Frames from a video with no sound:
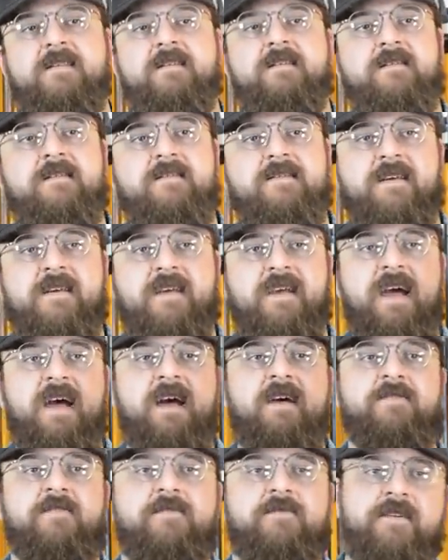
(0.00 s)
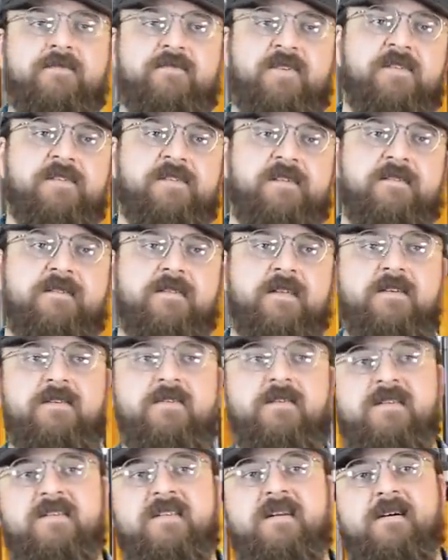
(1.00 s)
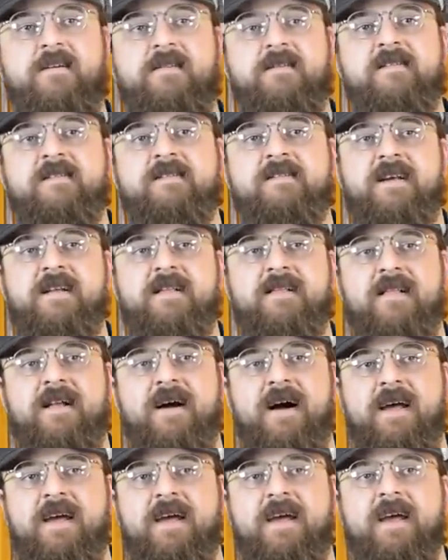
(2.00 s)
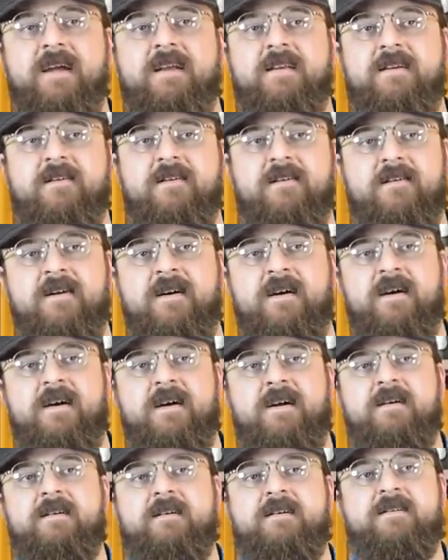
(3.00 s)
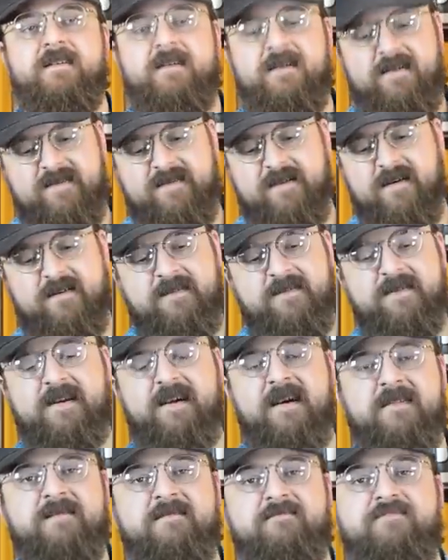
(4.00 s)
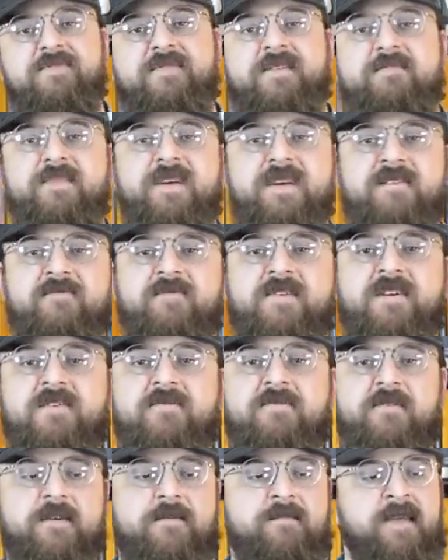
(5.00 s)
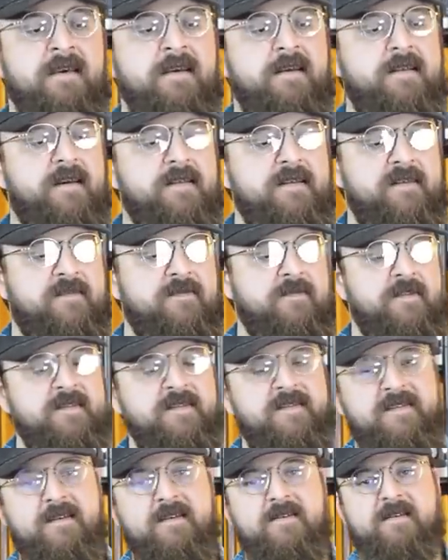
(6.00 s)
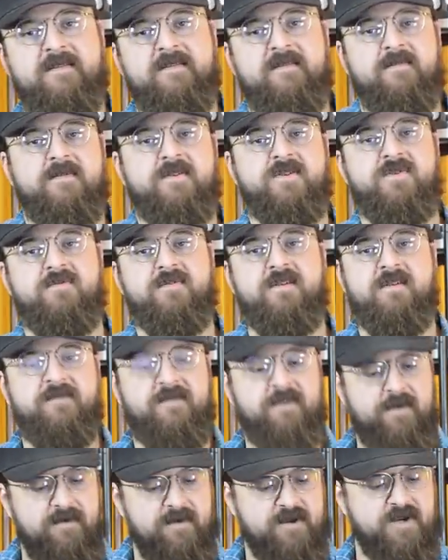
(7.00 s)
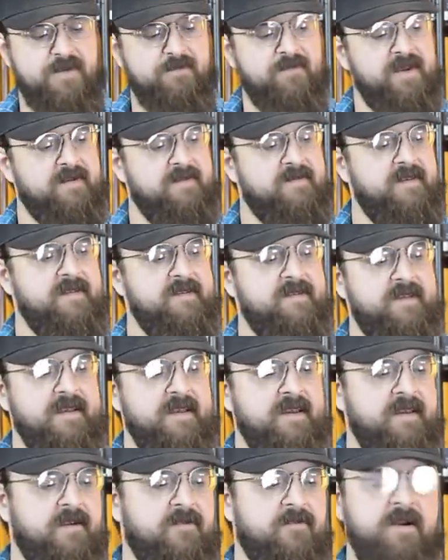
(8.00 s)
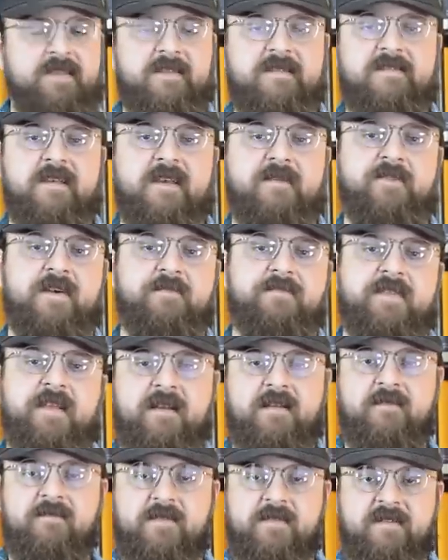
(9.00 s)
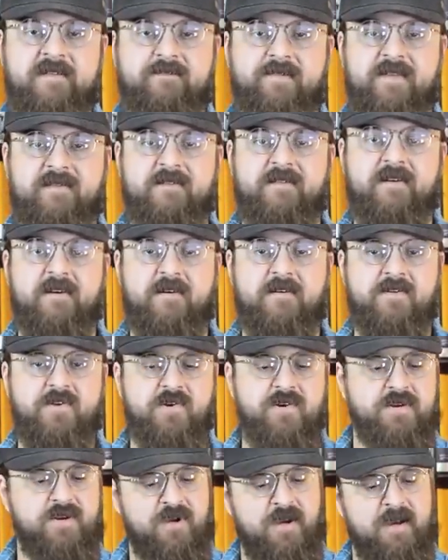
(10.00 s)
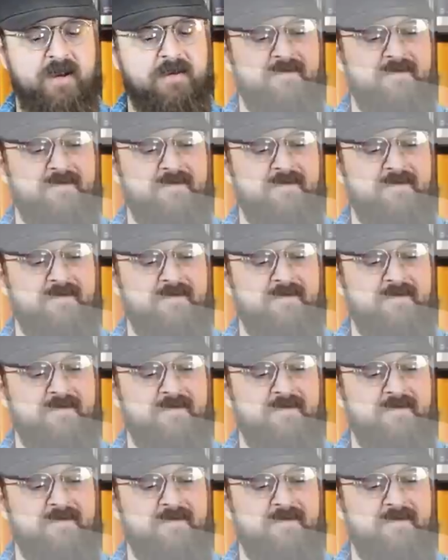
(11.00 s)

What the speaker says: This is the cavalry Mosin. Now, you can tell this is a lot handier, and it's honestly got some pretty mean recoil. Now, this one is still in its original configuration, because these didn't get quite the same update for the Spitzer cartridge,